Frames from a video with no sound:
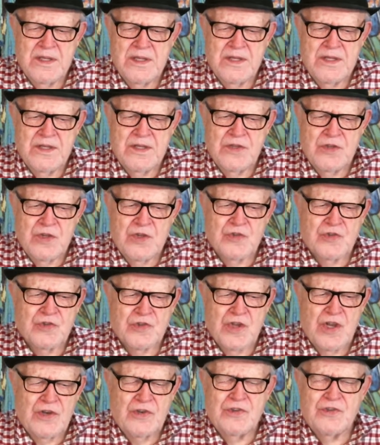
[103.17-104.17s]
Your
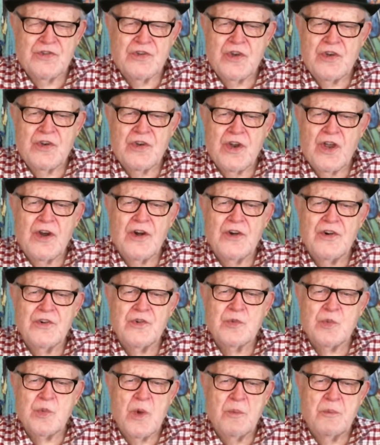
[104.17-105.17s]
sons and
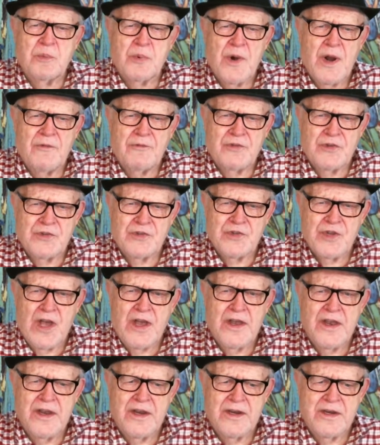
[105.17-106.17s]
daughters will
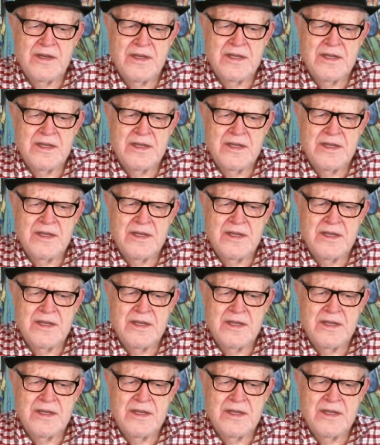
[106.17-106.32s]
prophesy.